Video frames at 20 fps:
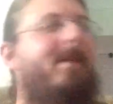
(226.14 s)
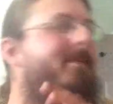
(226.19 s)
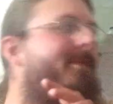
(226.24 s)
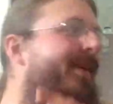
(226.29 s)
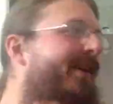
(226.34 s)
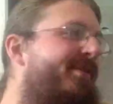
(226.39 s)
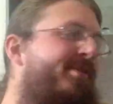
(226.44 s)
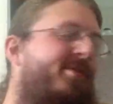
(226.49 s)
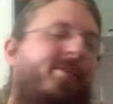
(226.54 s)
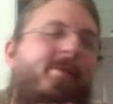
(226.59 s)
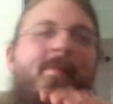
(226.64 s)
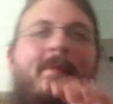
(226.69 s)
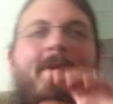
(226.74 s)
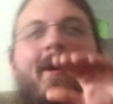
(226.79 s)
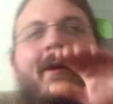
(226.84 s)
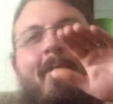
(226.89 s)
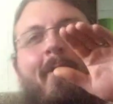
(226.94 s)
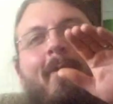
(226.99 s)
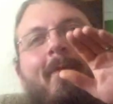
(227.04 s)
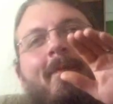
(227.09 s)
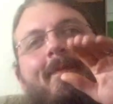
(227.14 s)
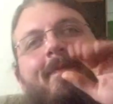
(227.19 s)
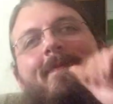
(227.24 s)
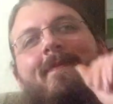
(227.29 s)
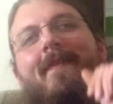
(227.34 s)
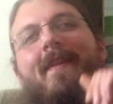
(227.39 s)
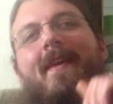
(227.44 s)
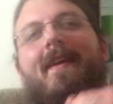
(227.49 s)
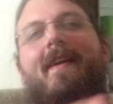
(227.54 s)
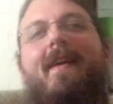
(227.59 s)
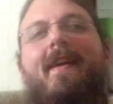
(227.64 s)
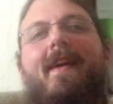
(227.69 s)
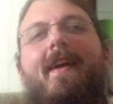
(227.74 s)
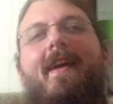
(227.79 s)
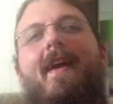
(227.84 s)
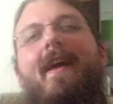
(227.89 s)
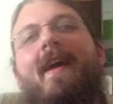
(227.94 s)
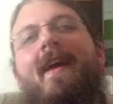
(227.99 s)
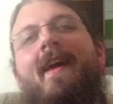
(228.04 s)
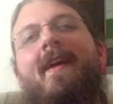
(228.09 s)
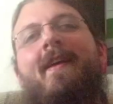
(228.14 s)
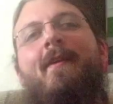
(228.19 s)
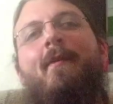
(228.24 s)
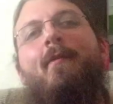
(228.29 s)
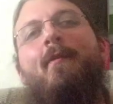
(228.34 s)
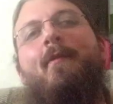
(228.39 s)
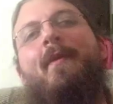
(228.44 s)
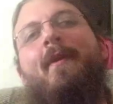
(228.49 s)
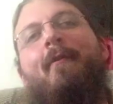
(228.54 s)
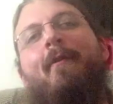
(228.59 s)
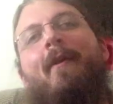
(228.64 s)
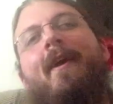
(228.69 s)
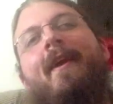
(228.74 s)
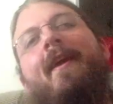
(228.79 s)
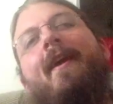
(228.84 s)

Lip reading: picture a bottle, and it would be right